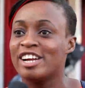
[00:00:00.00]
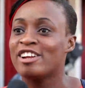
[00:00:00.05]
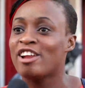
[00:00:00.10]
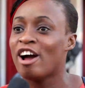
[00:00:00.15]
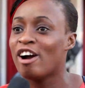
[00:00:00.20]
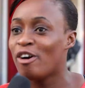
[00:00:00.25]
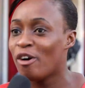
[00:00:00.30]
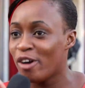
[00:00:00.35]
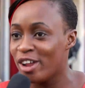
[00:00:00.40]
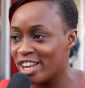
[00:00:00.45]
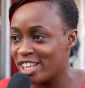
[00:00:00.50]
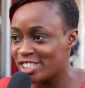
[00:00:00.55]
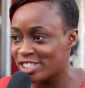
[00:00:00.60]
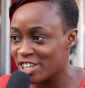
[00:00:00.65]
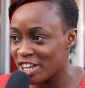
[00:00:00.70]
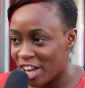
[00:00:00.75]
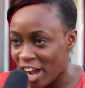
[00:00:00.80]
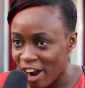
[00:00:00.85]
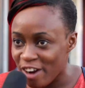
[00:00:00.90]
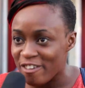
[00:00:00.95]
you're not going
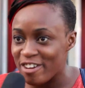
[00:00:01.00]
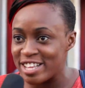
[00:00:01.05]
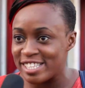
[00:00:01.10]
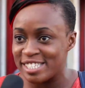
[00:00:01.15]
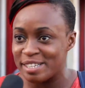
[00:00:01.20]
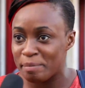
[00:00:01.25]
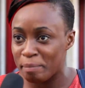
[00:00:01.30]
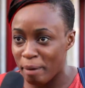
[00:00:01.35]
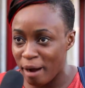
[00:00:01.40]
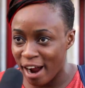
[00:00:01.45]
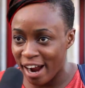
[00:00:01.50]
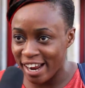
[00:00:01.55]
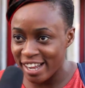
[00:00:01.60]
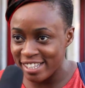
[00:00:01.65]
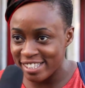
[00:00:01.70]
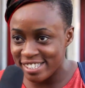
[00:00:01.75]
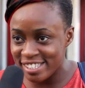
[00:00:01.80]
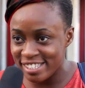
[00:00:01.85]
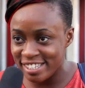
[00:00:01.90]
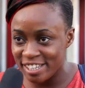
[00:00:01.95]
into the caressing
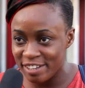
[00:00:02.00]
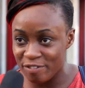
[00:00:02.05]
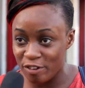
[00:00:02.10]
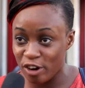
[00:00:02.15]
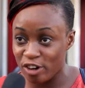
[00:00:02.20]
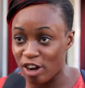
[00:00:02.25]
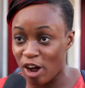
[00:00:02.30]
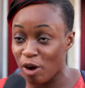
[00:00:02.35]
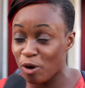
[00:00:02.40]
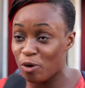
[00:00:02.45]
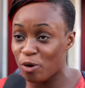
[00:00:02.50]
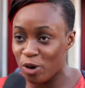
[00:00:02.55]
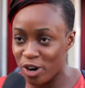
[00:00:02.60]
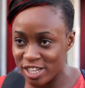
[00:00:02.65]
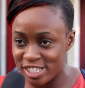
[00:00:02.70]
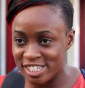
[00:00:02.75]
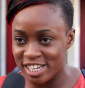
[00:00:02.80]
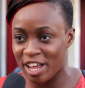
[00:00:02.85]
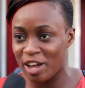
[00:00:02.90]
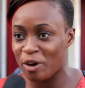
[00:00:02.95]
part, if you're not
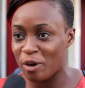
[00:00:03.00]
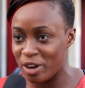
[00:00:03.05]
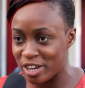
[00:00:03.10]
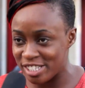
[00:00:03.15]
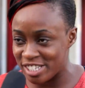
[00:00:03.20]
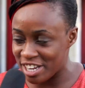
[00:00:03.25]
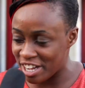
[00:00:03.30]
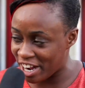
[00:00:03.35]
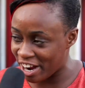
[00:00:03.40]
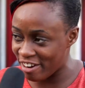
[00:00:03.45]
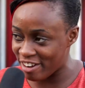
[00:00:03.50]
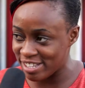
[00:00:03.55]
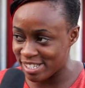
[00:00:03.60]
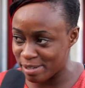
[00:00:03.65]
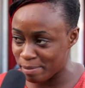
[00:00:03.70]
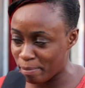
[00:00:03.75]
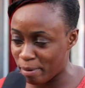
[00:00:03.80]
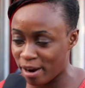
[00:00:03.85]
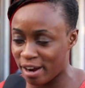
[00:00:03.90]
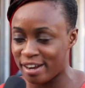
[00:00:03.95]
courting and going into the
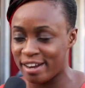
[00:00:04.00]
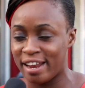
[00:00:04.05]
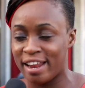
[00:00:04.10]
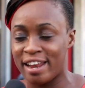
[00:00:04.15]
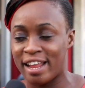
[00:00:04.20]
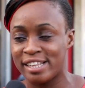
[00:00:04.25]
caressing part,